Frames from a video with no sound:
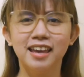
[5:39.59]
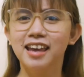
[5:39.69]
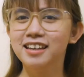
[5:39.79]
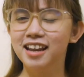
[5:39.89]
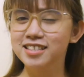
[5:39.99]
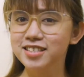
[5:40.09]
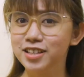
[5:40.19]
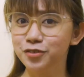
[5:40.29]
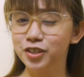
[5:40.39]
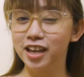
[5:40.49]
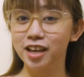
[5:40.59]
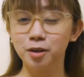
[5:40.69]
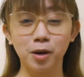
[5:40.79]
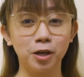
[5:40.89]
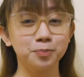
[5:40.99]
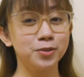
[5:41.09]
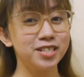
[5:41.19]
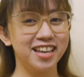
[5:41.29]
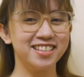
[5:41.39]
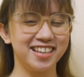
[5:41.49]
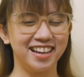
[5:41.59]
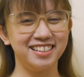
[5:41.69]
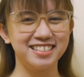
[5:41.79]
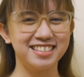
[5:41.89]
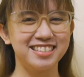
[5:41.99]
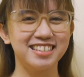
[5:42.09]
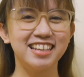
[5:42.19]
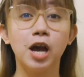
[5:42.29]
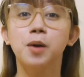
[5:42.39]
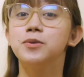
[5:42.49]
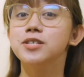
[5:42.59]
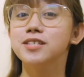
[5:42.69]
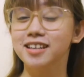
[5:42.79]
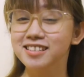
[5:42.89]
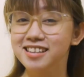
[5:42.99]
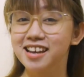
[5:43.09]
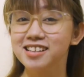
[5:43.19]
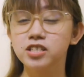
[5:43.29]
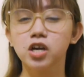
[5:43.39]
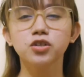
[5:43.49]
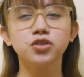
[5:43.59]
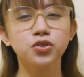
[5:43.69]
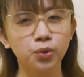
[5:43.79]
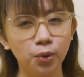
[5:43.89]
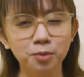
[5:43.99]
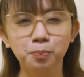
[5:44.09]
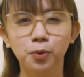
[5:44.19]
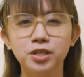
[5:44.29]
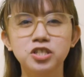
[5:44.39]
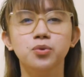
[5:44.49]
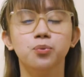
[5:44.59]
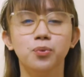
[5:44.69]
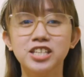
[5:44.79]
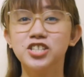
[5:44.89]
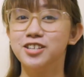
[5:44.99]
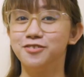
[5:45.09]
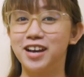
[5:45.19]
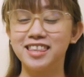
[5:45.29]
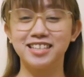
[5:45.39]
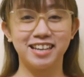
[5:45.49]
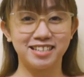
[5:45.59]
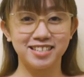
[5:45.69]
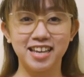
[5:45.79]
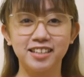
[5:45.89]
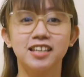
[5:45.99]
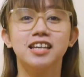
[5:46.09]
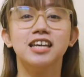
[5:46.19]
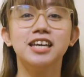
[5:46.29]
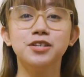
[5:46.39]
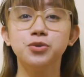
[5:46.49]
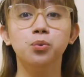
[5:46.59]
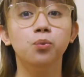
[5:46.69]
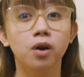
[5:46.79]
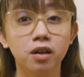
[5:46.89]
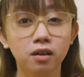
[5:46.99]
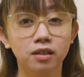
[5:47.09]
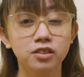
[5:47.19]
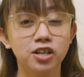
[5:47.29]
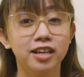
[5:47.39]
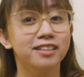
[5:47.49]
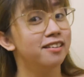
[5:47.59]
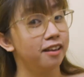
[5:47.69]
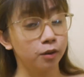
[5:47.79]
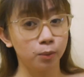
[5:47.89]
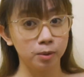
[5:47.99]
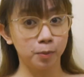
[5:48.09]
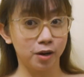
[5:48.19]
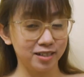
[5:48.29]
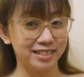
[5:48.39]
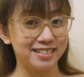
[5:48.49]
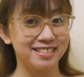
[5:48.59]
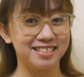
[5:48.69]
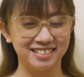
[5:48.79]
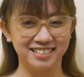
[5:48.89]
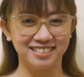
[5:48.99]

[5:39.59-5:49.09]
And let's not forget about percentiles. Percentiles are score points which divide the dataset into 100 equal parts.